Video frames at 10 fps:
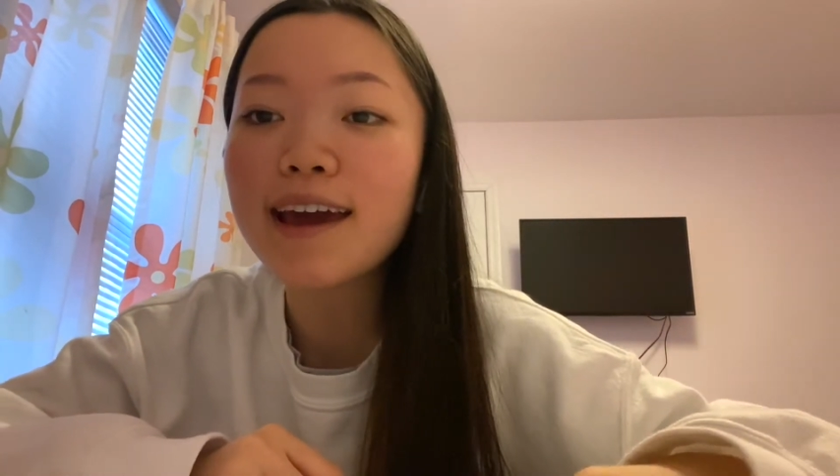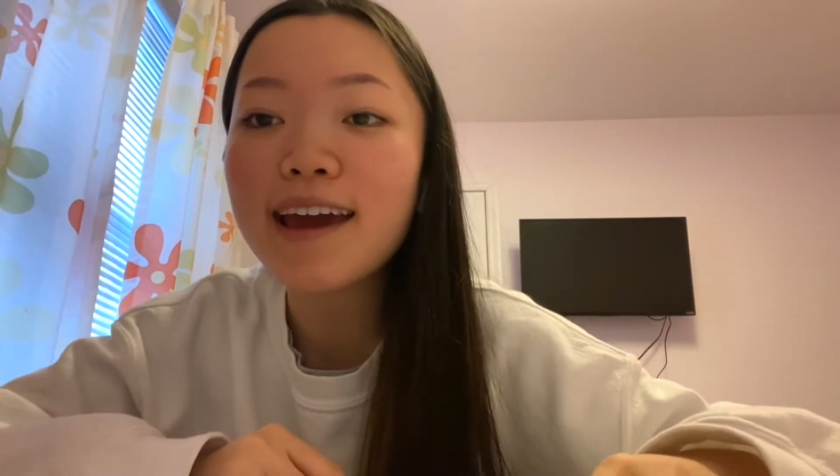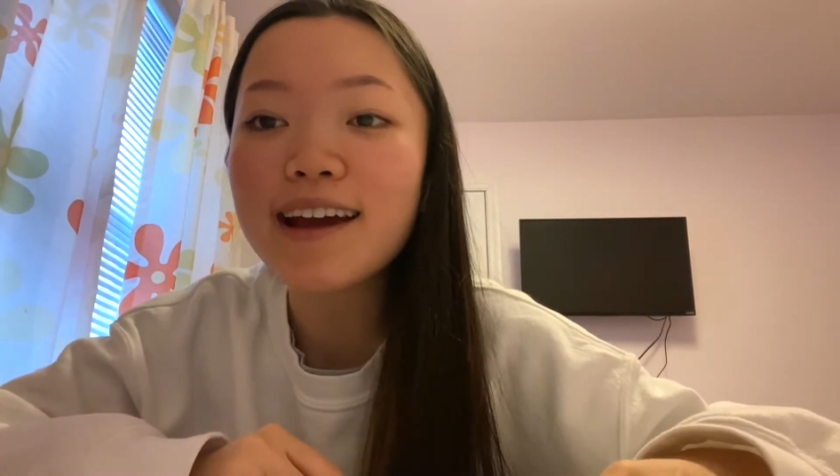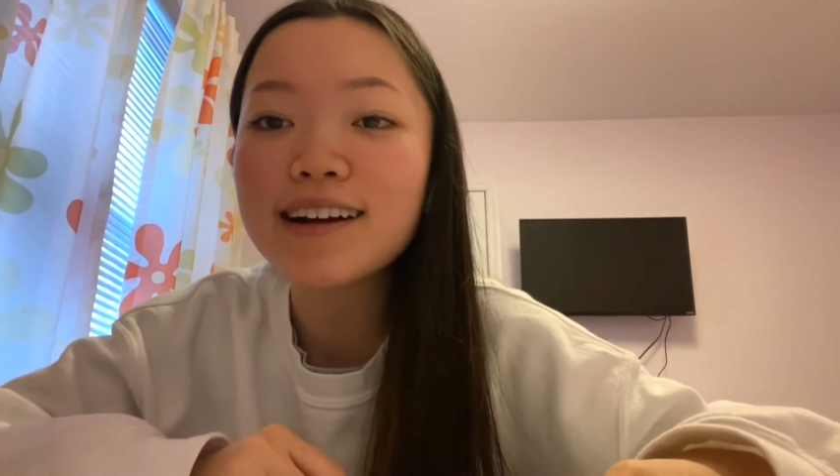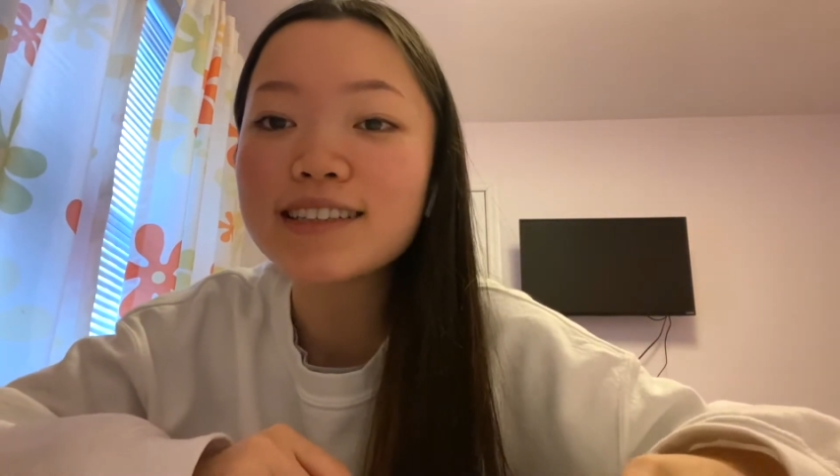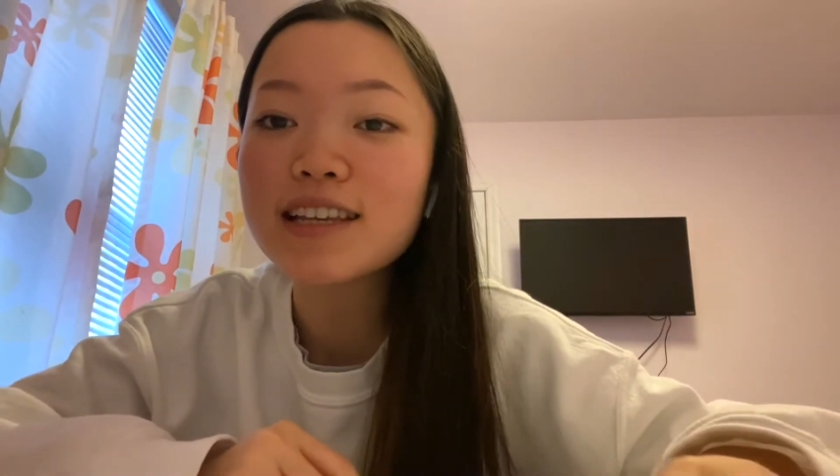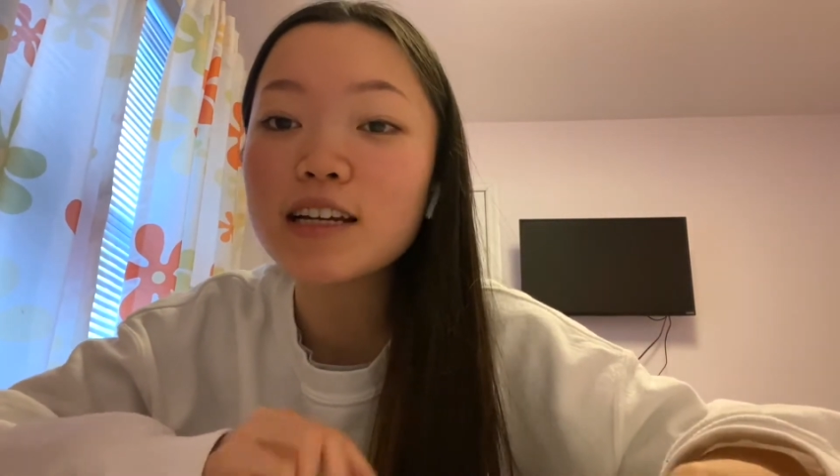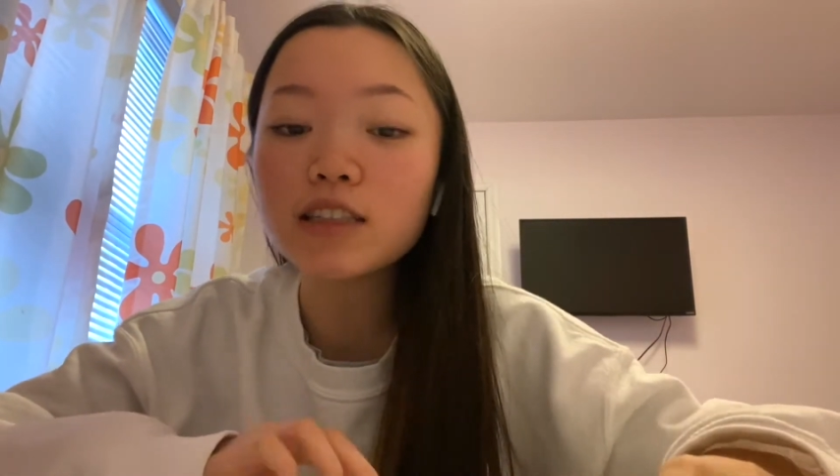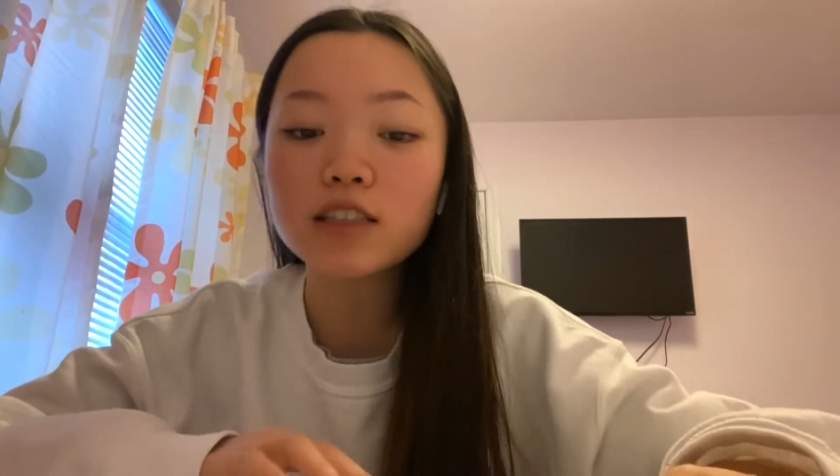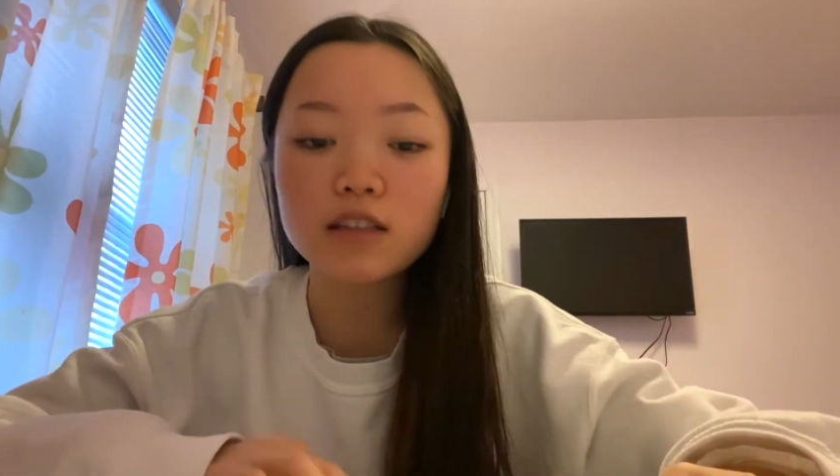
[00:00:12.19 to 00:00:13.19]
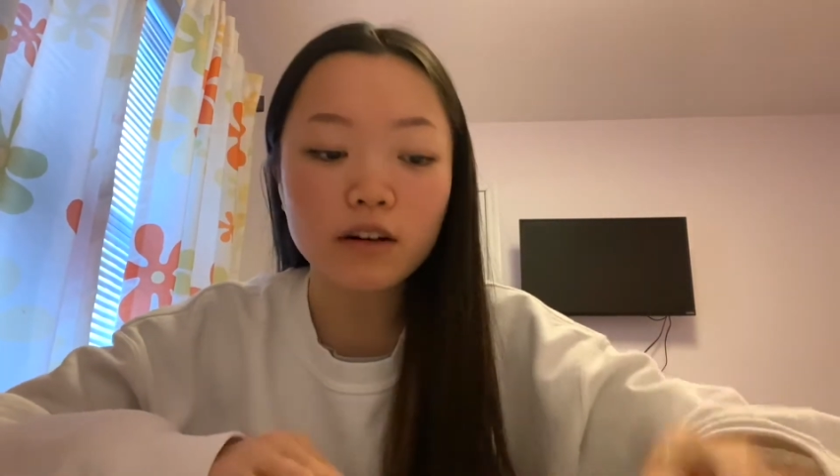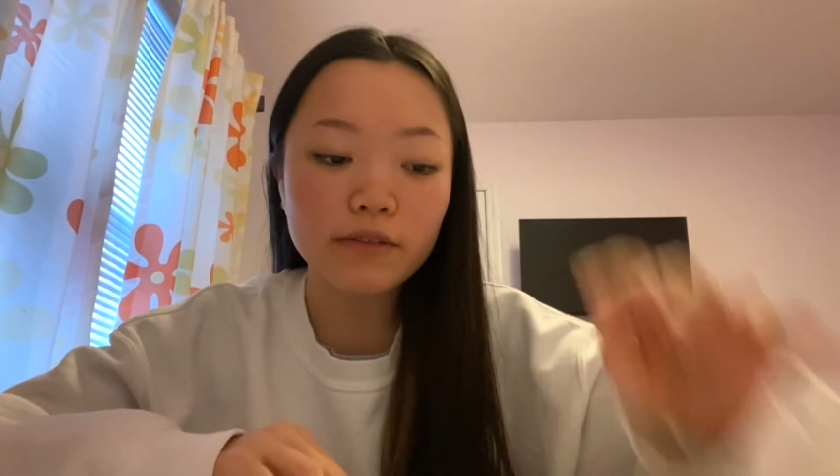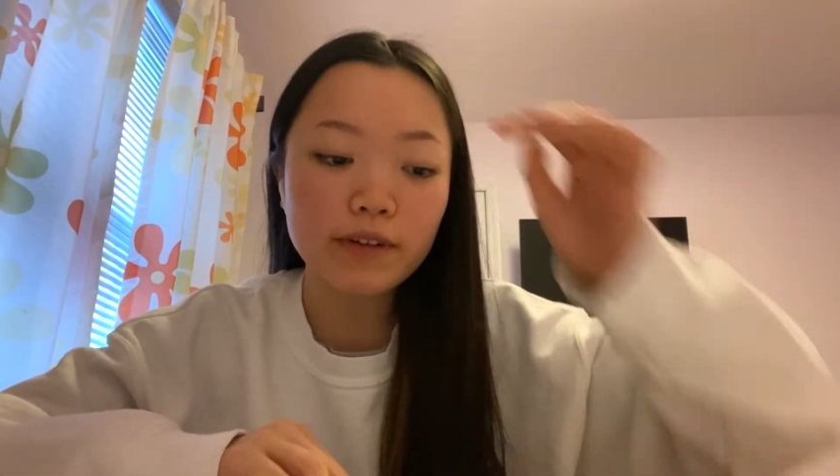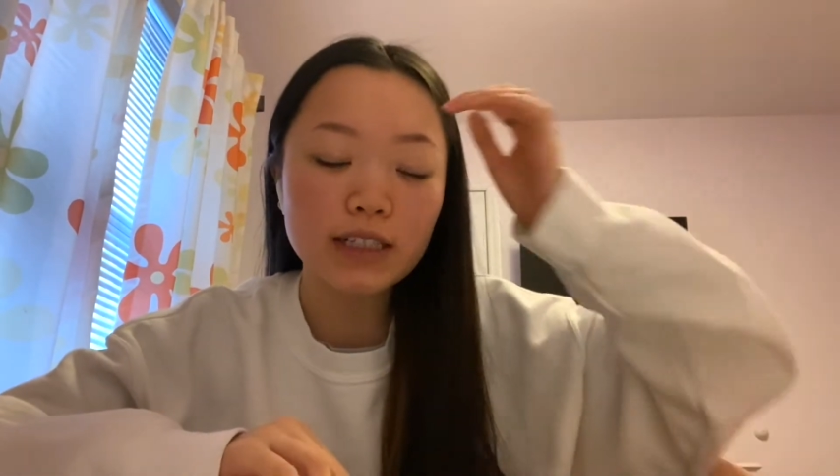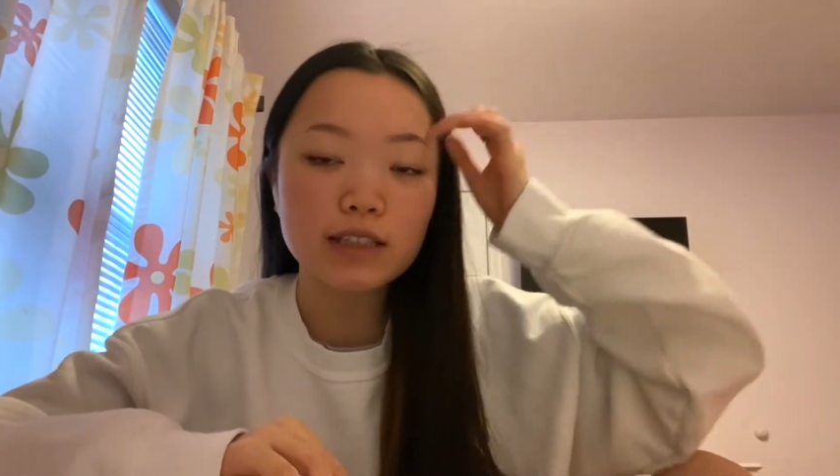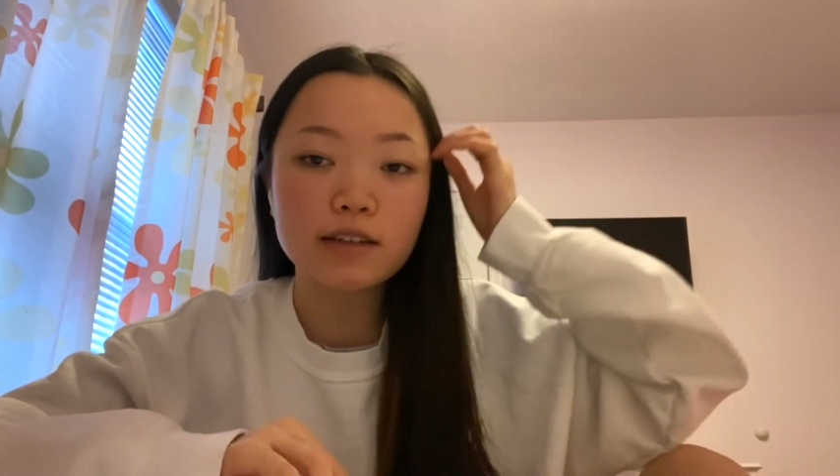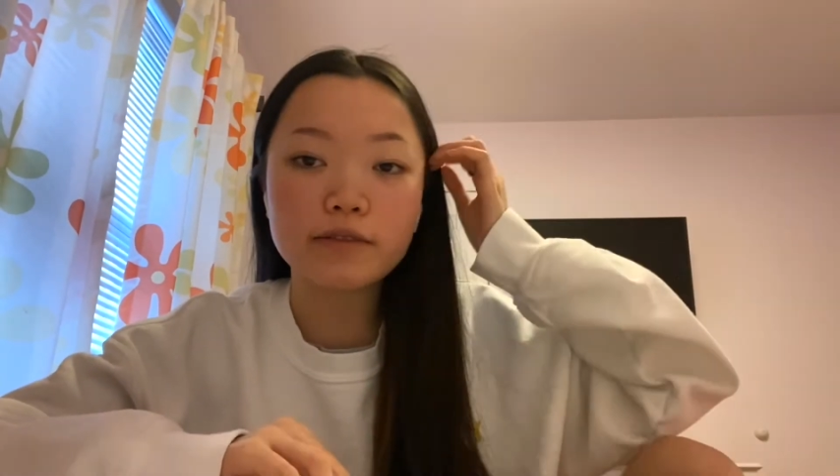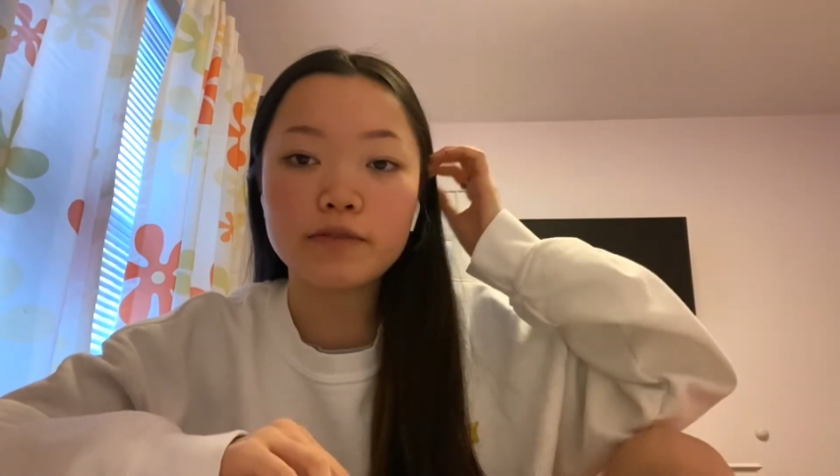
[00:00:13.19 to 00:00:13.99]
and it's so festive